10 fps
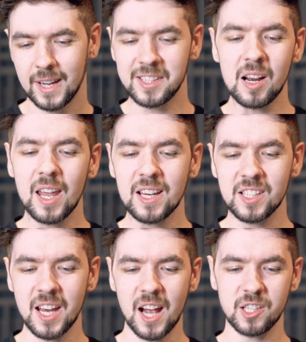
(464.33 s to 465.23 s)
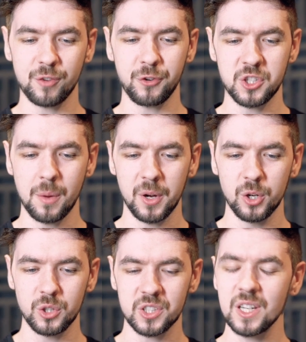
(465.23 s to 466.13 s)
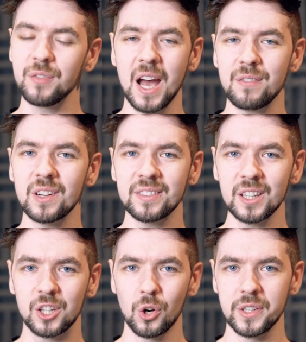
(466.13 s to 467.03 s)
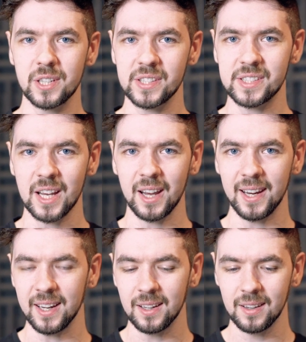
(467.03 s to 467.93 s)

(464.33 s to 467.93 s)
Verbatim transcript: That's a lazy answer for someone who doesn't even have anything good to say.